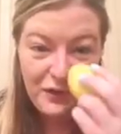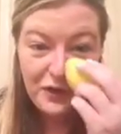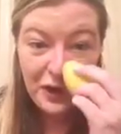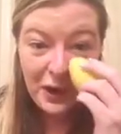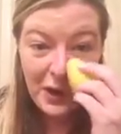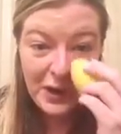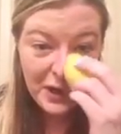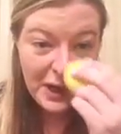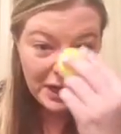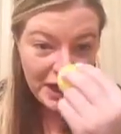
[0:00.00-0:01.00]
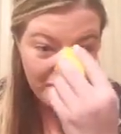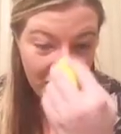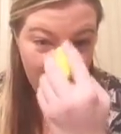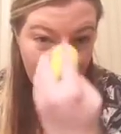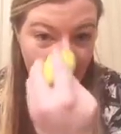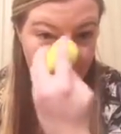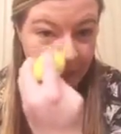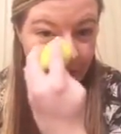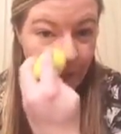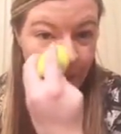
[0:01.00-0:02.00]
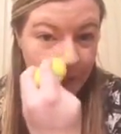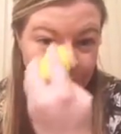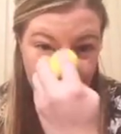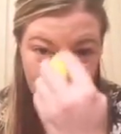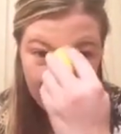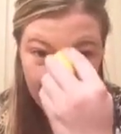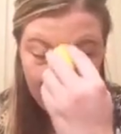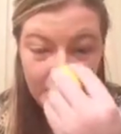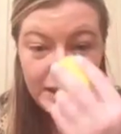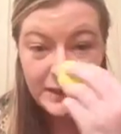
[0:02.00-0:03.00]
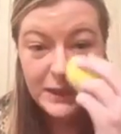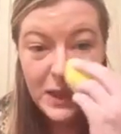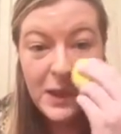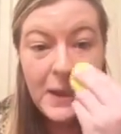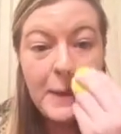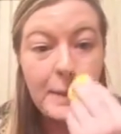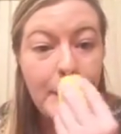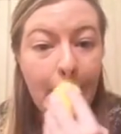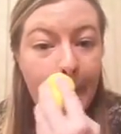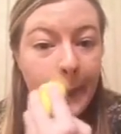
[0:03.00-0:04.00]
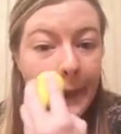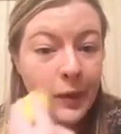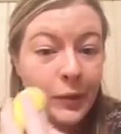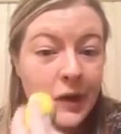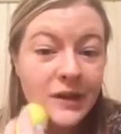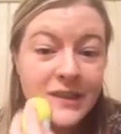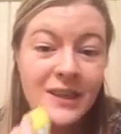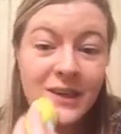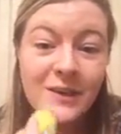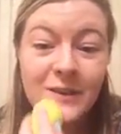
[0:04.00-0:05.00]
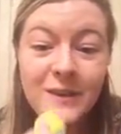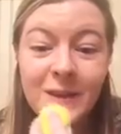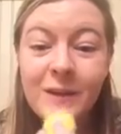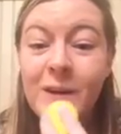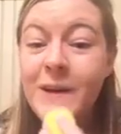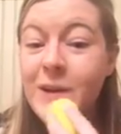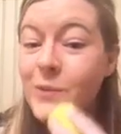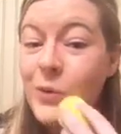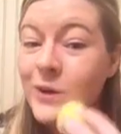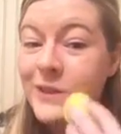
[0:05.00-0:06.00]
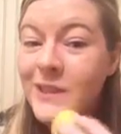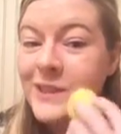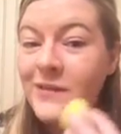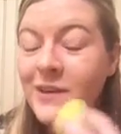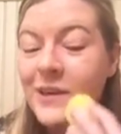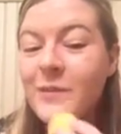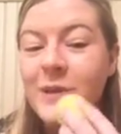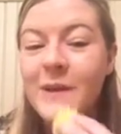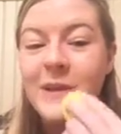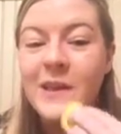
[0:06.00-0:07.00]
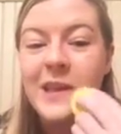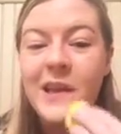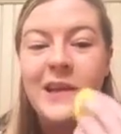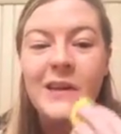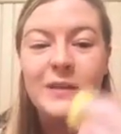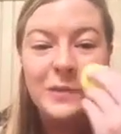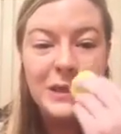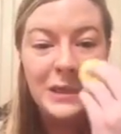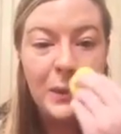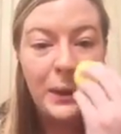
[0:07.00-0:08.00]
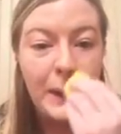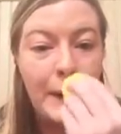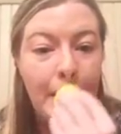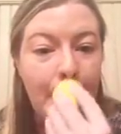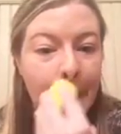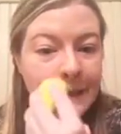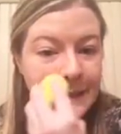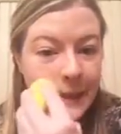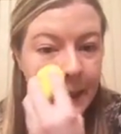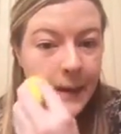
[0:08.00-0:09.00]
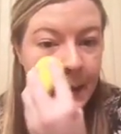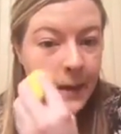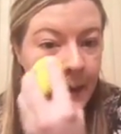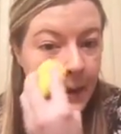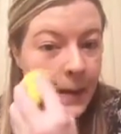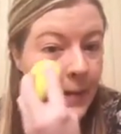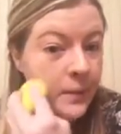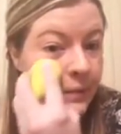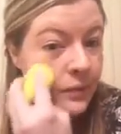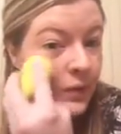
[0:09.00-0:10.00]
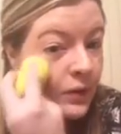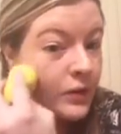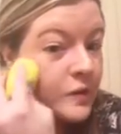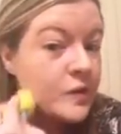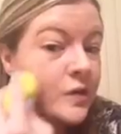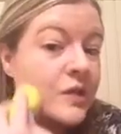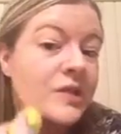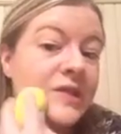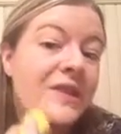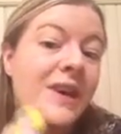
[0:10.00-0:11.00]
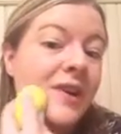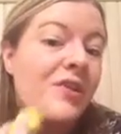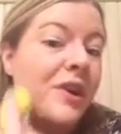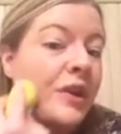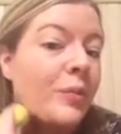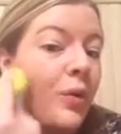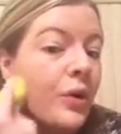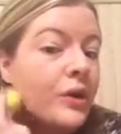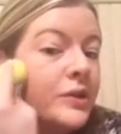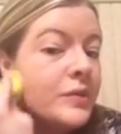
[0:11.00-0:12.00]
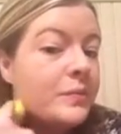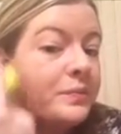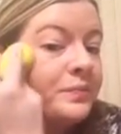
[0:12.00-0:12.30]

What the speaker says: if you're trying to cover up acne or skin impurities, but the products that you're using are clogging your pores, that's never going to be a good thing. You're just basically working against it. So this does not clog your pores,